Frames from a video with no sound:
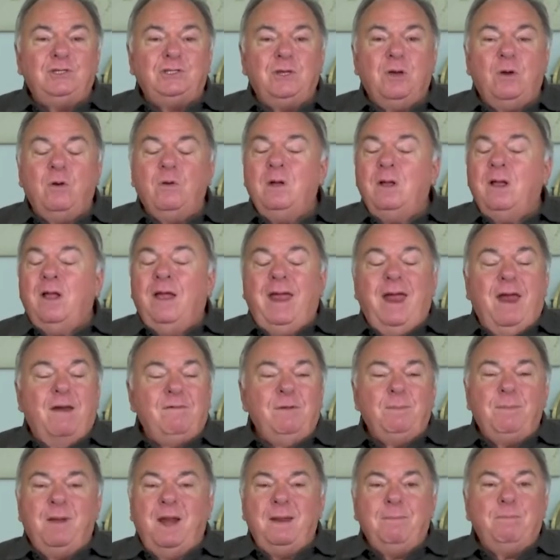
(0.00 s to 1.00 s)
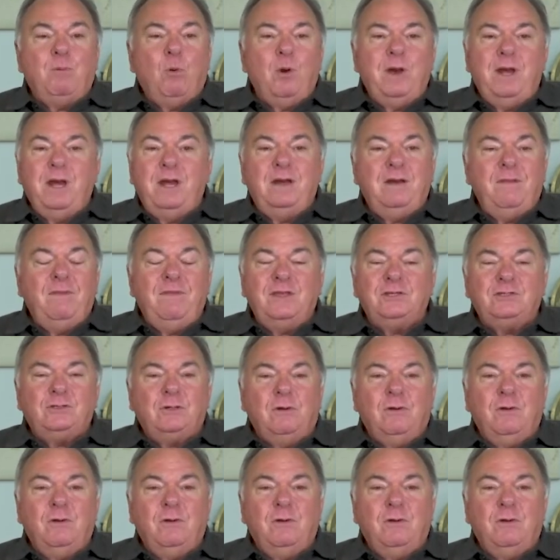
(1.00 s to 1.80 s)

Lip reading: So everybody born into this